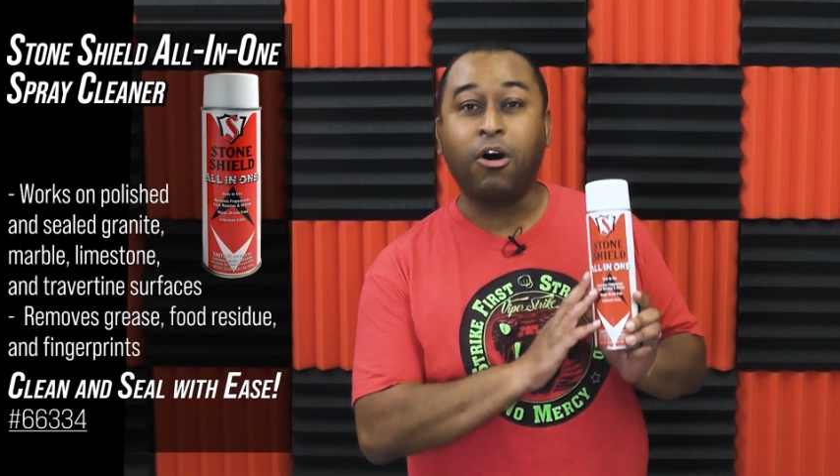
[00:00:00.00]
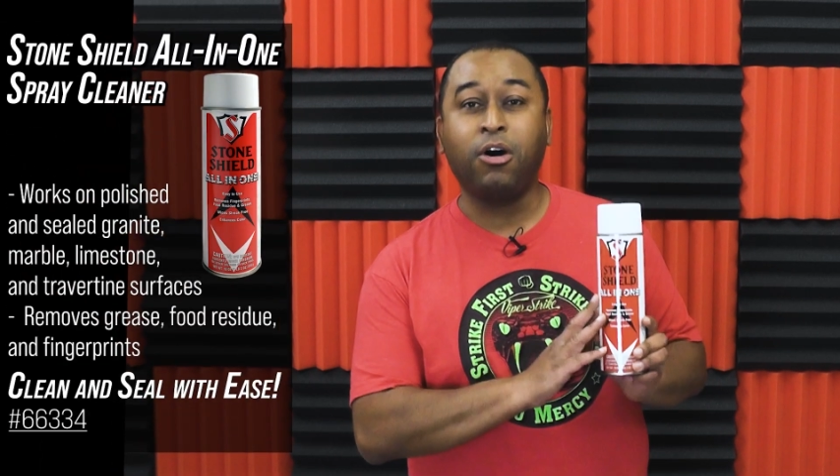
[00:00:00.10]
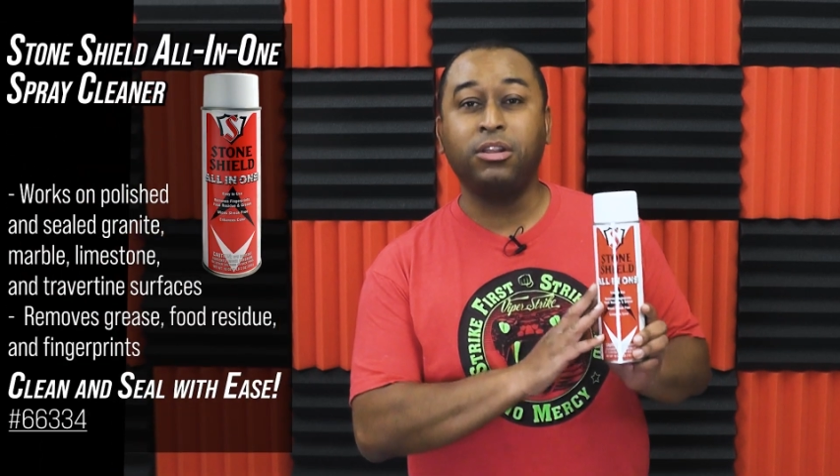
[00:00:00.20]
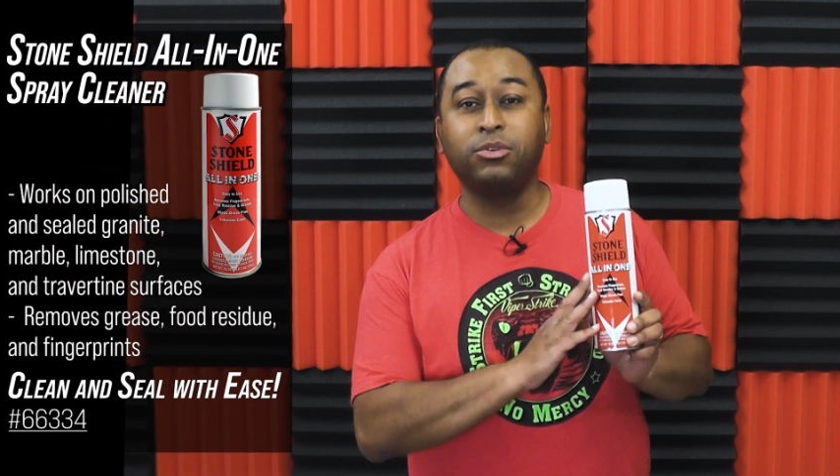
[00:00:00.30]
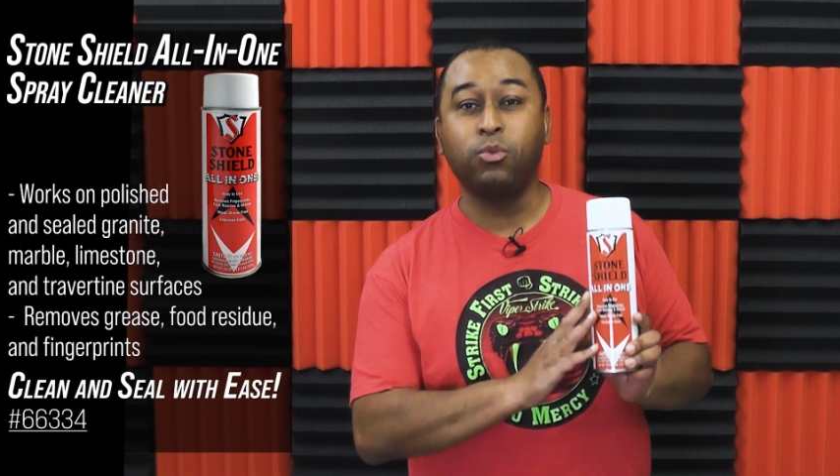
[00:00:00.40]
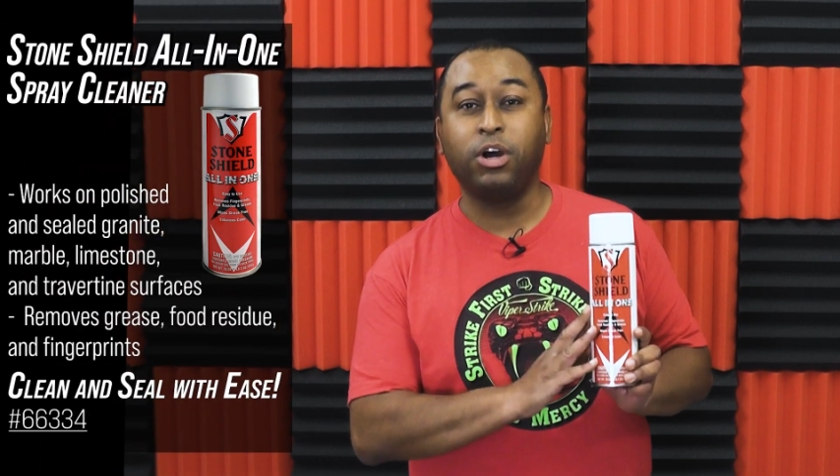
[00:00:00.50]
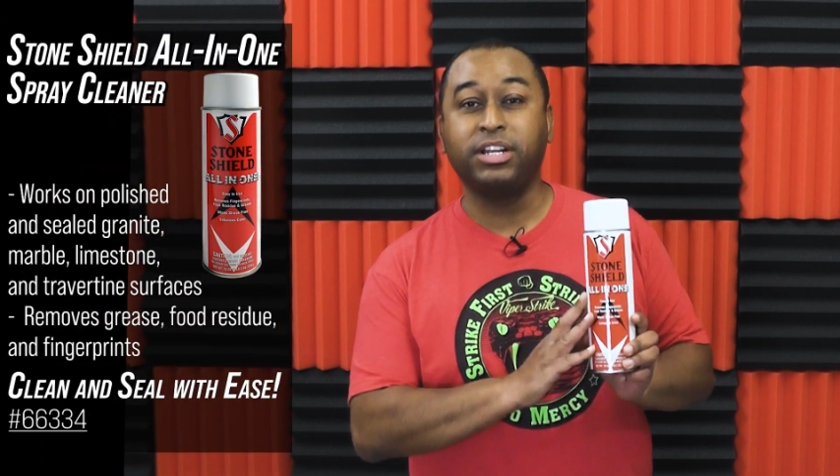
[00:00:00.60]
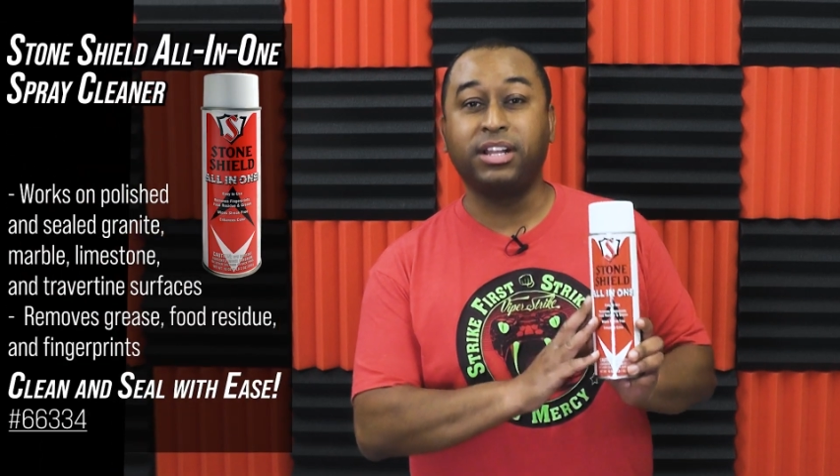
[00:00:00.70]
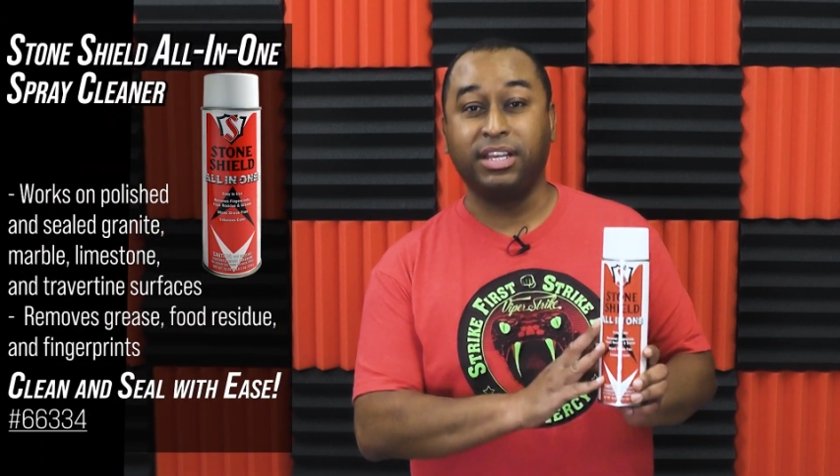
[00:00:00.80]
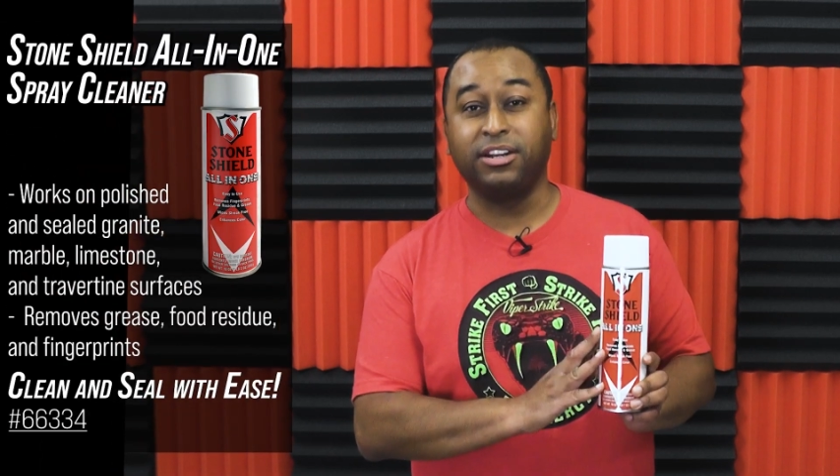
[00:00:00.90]

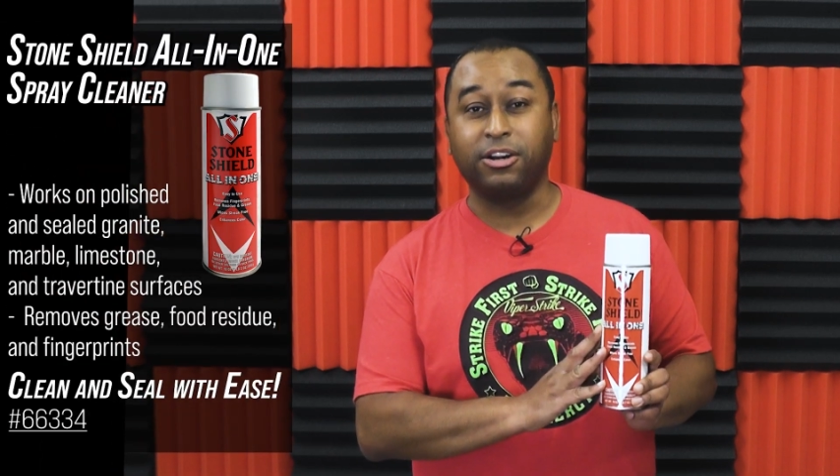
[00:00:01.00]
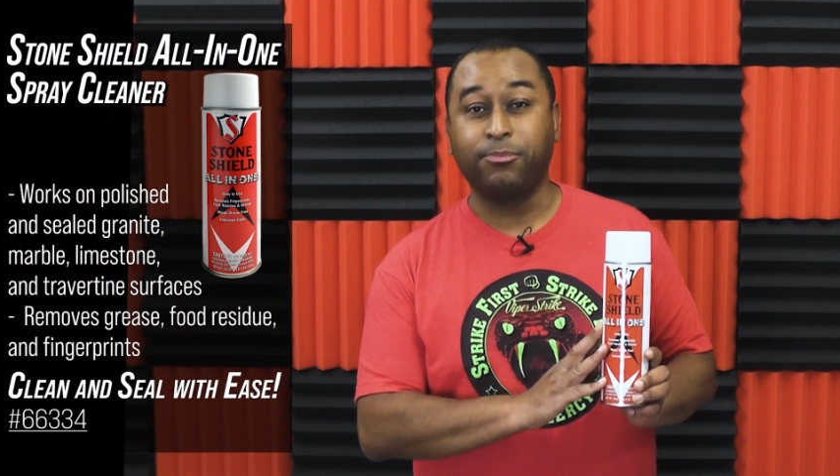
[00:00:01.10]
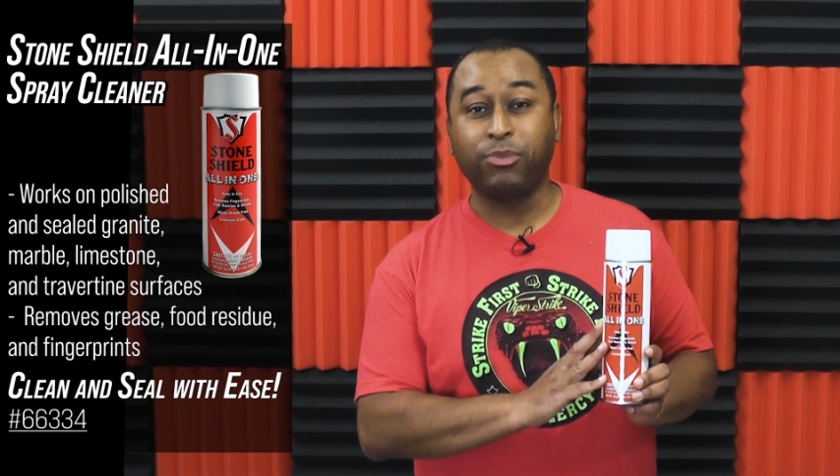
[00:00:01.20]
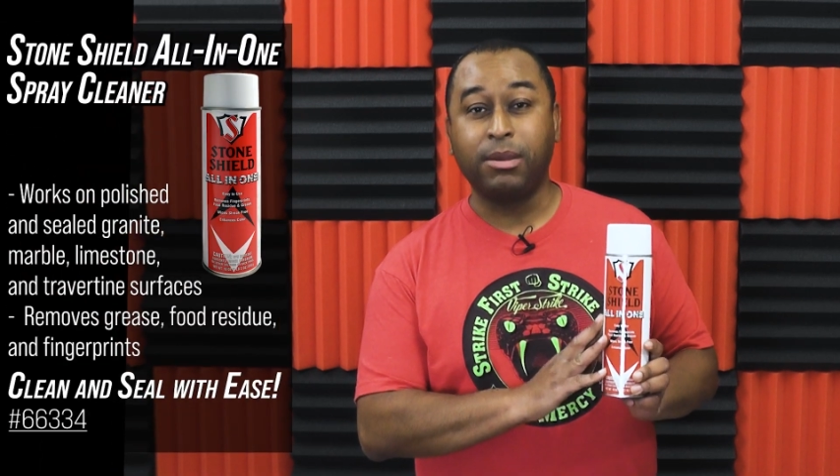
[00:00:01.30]
All-in-One Cleaner.